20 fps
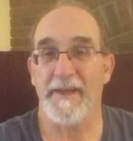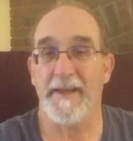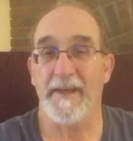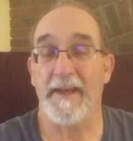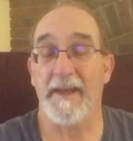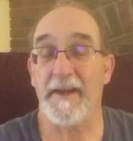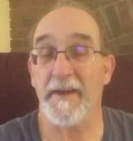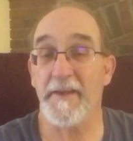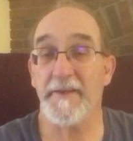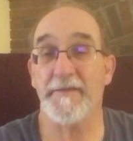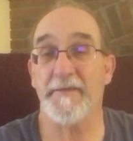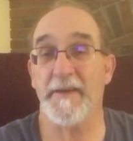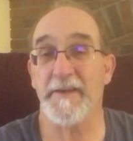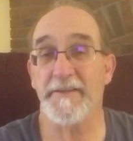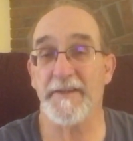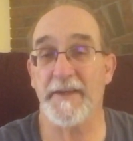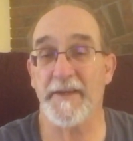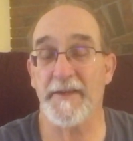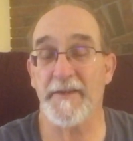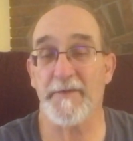And his
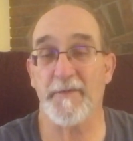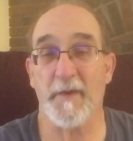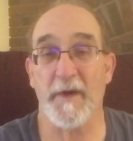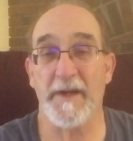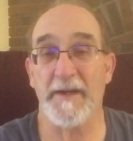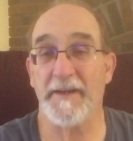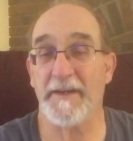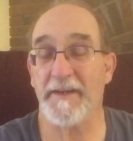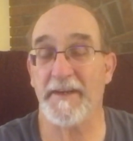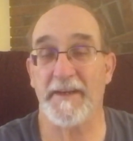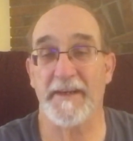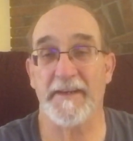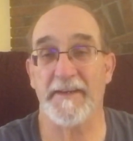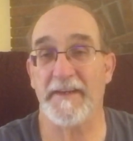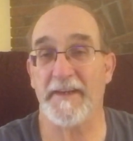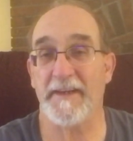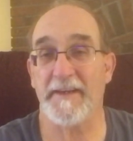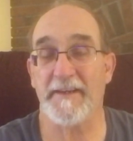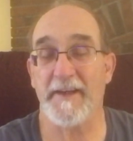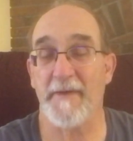vision is one,
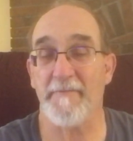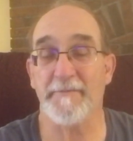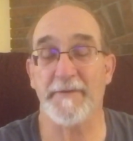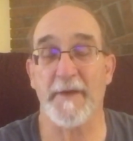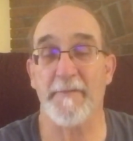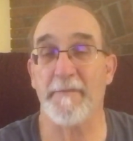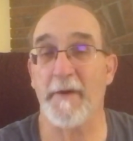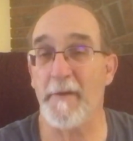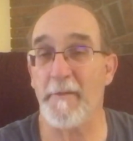it comes up